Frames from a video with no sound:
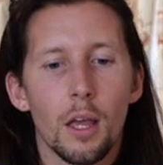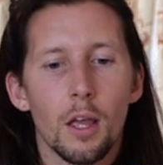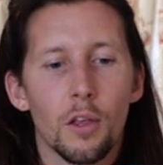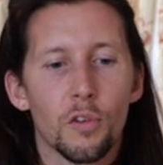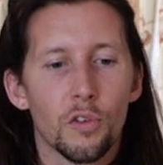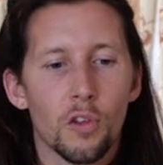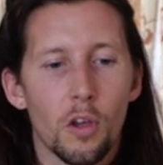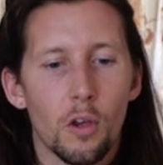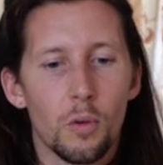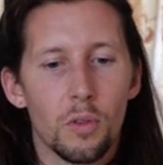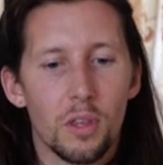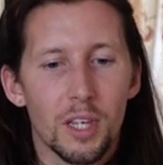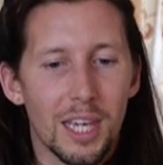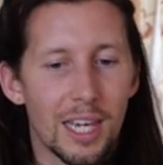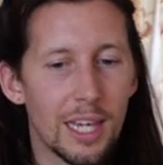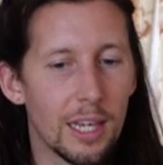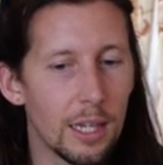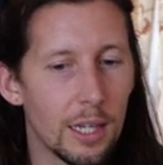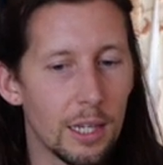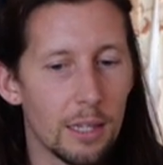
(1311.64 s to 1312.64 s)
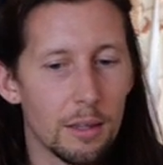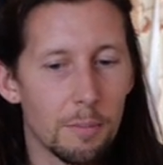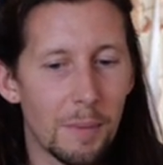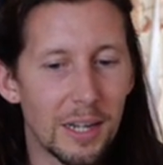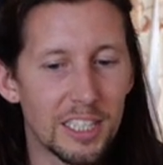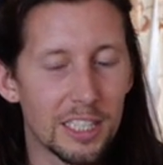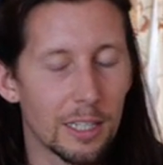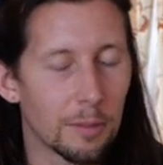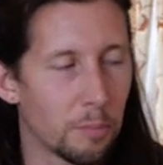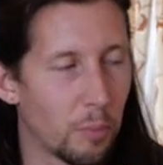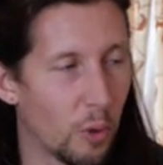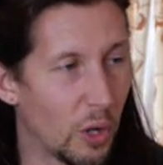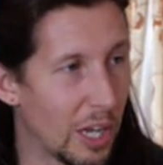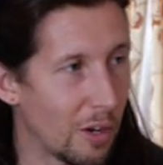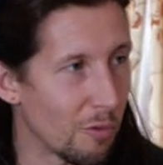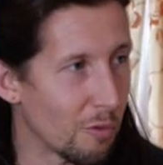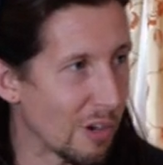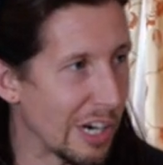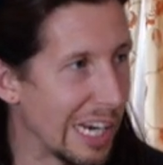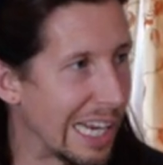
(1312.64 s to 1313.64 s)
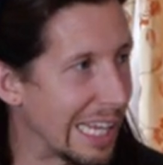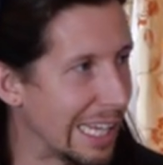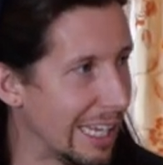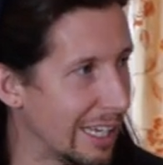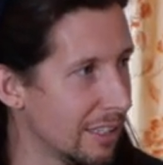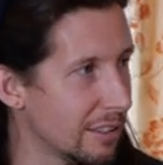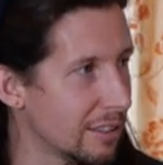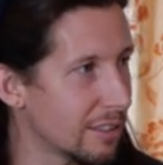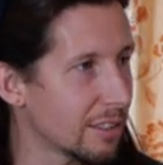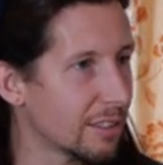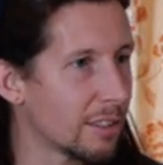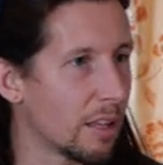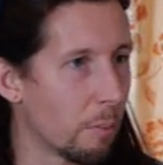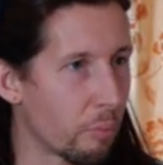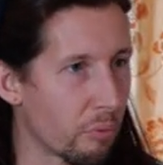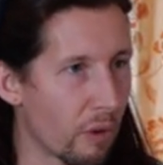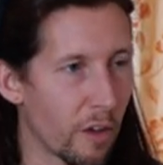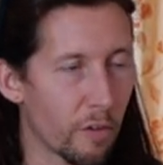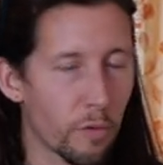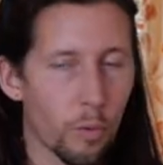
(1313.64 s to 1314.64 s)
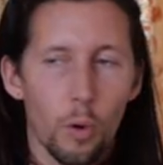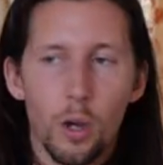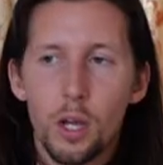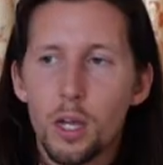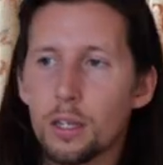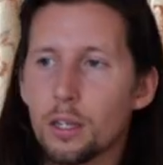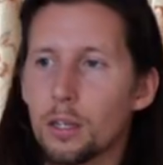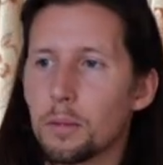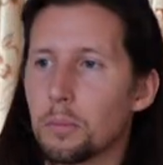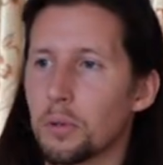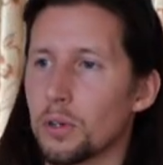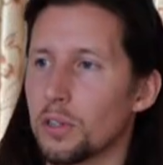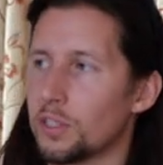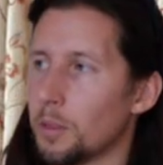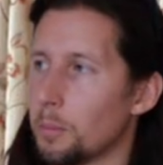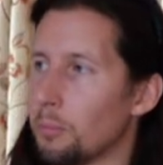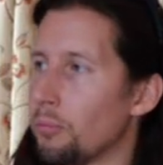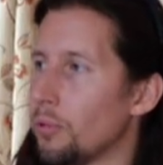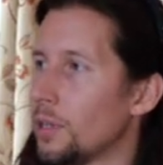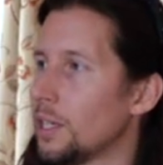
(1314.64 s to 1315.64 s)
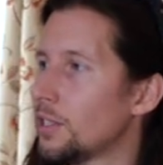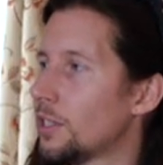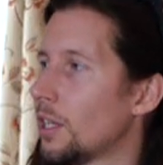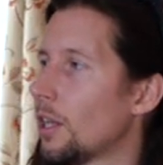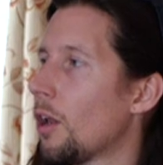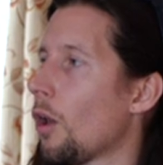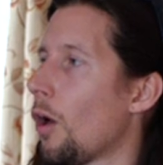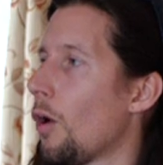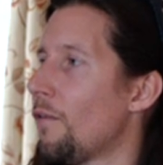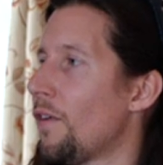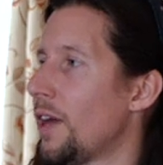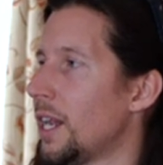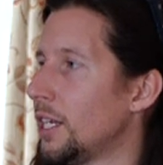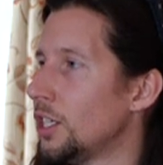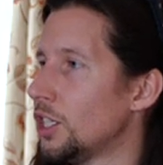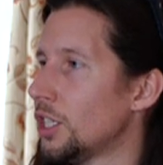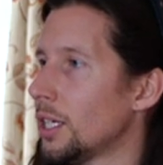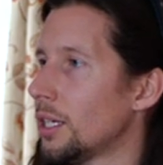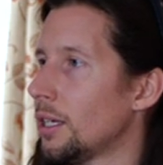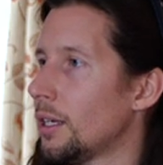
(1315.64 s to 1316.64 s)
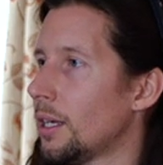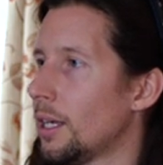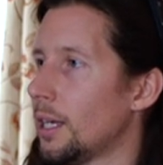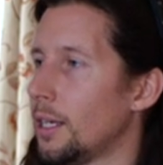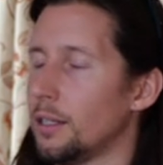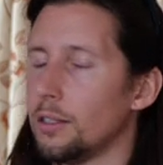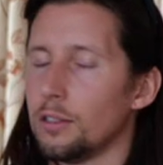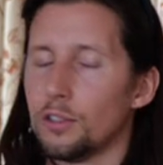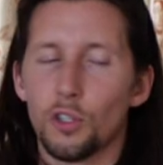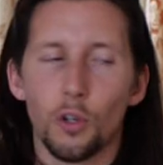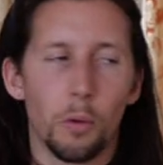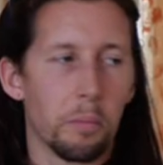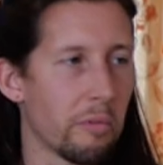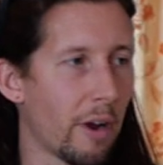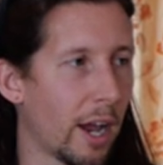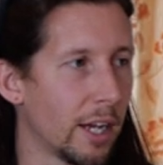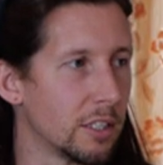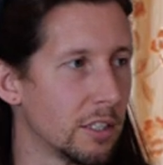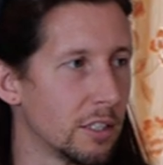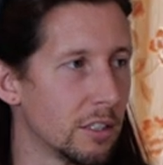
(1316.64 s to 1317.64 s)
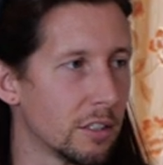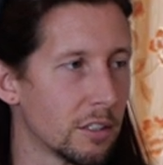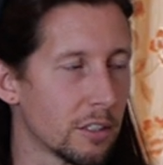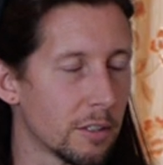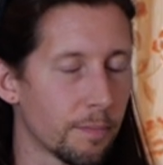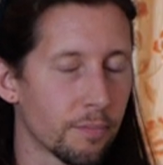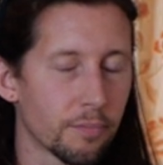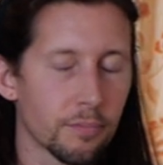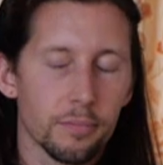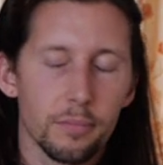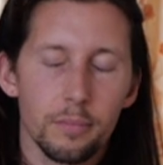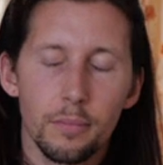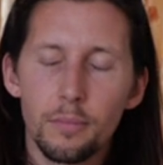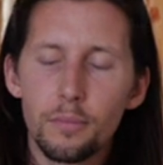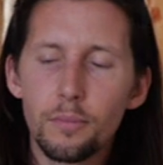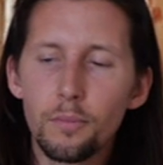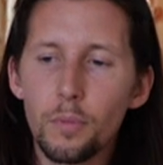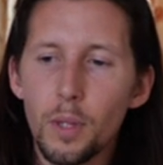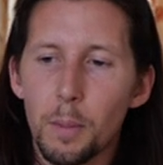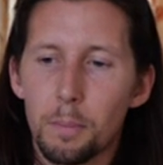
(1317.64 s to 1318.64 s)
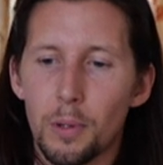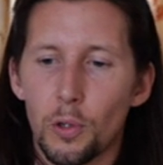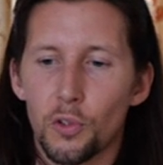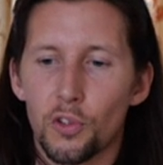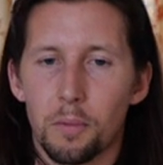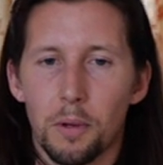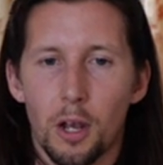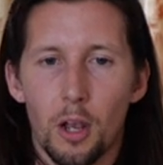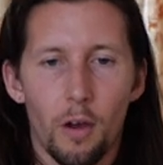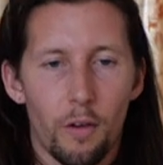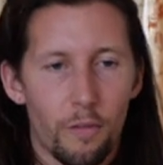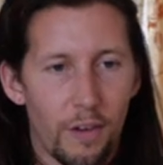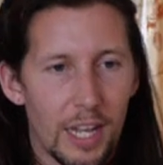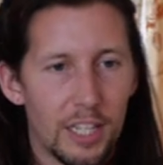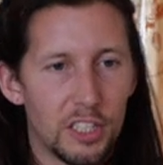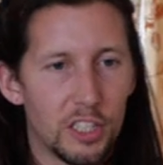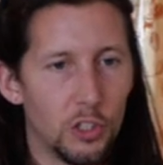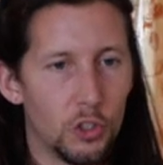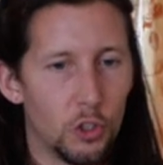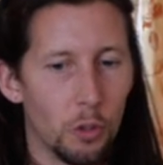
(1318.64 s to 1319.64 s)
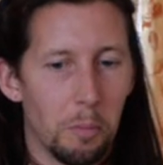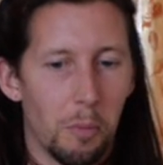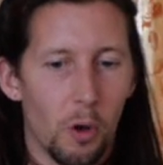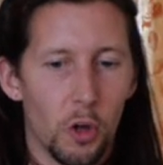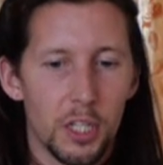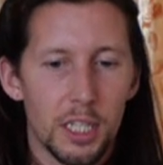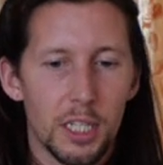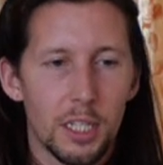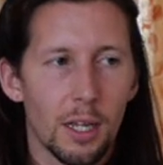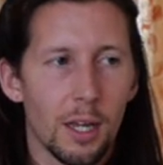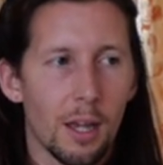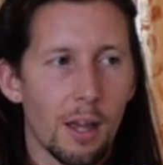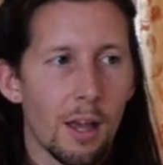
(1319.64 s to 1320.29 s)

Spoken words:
So the magic bullet really is the breath work, because it brings in a lot of energy into your practice. It builds up a lot of energy into your body.